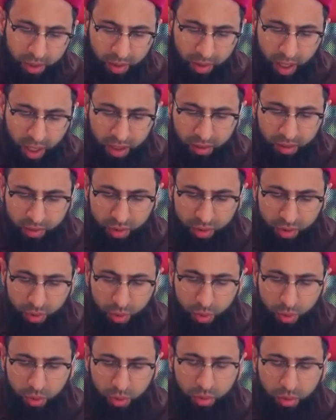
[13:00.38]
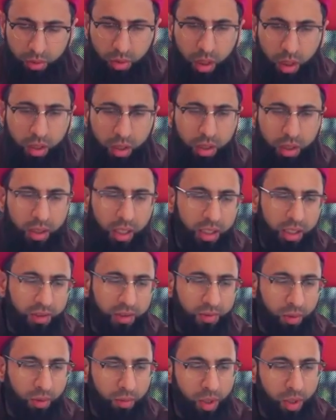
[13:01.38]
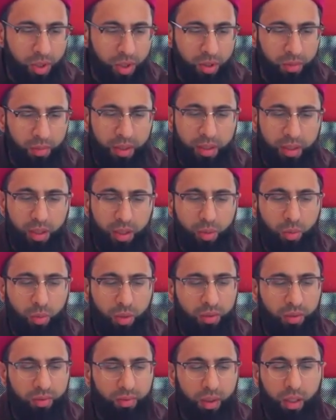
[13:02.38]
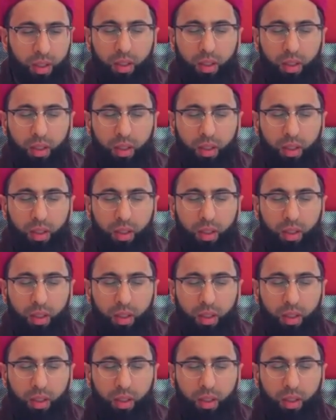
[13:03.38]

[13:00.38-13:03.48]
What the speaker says: of the Hanafi school rather than its formation, but it's just worth